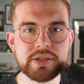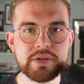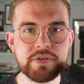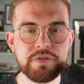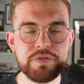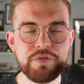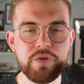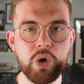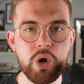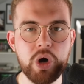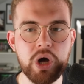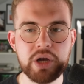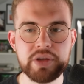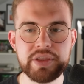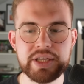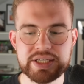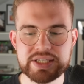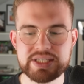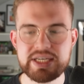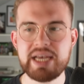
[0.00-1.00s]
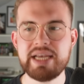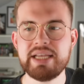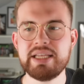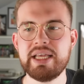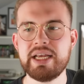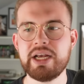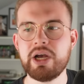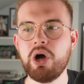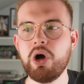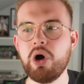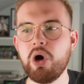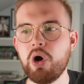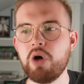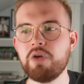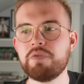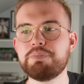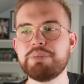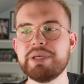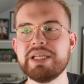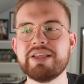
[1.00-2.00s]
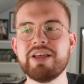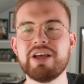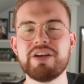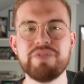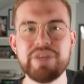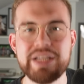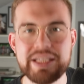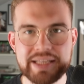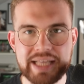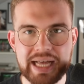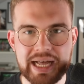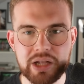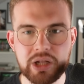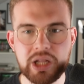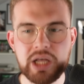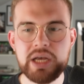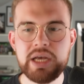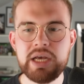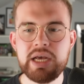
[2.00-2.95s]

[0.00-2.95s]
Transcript: for the signing of Peter Vindal.